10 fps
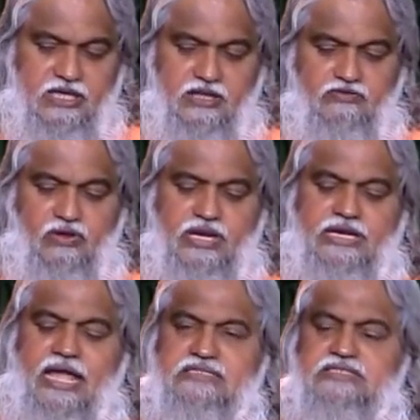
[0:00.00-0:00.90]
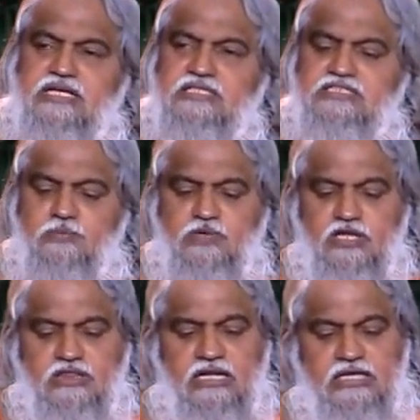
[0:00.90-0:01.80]
If you read Exodus chapter
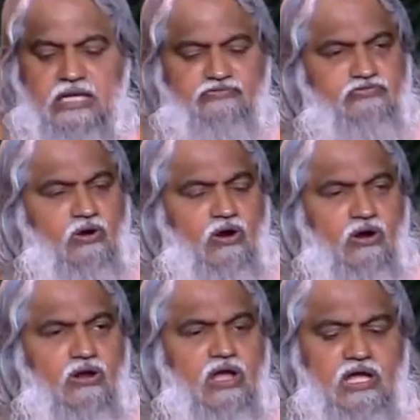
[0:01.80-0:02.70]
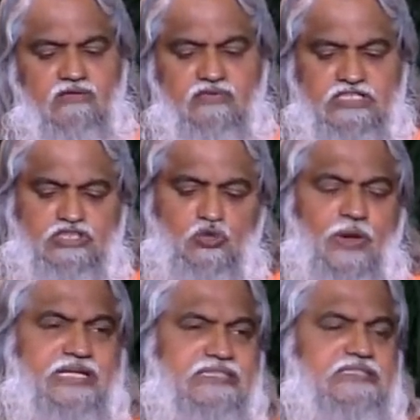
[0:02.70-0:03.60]
34, verse
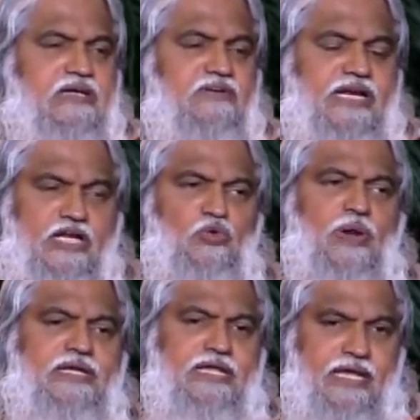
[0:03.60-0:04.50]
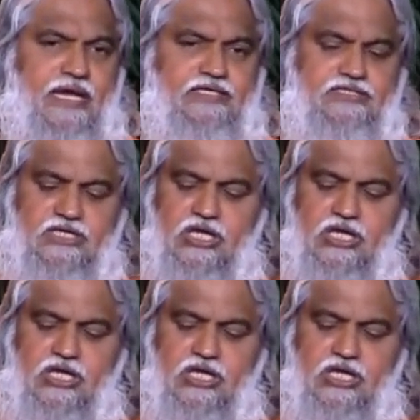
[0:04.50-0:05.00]
27 and 28,